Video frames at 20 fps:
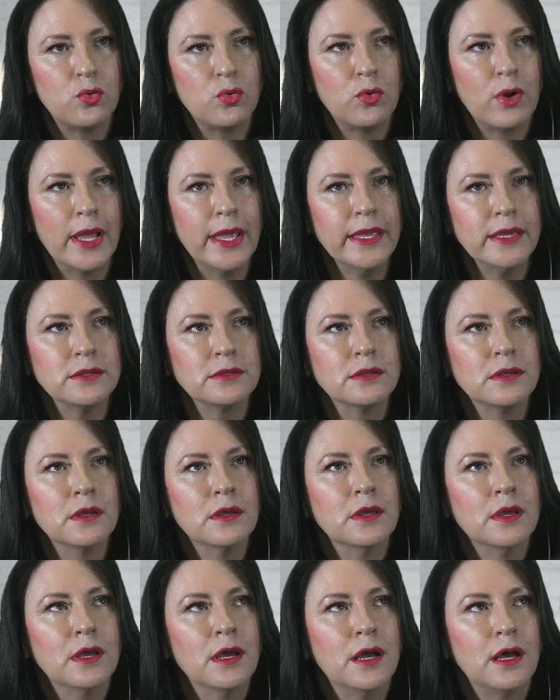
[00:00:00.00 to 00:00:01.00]
quite
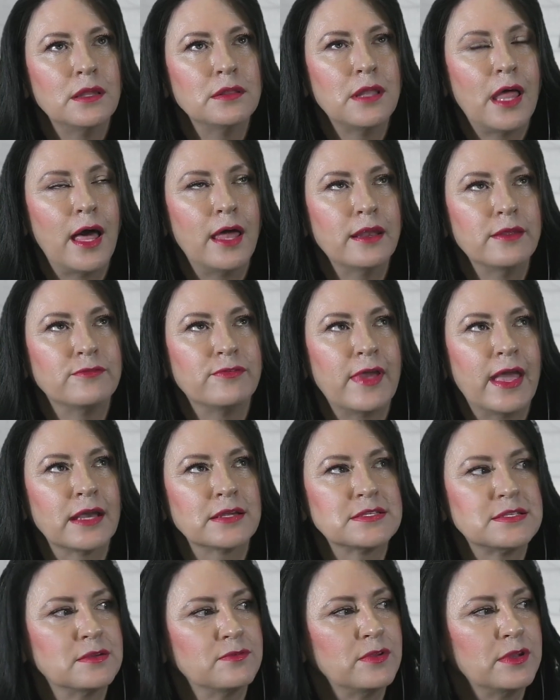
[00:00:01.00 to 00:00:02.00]
a lot of
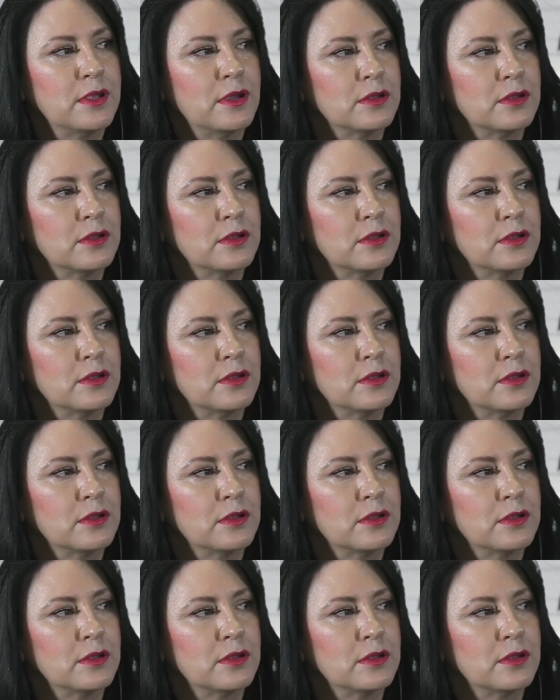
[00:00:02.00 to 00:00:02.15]
activity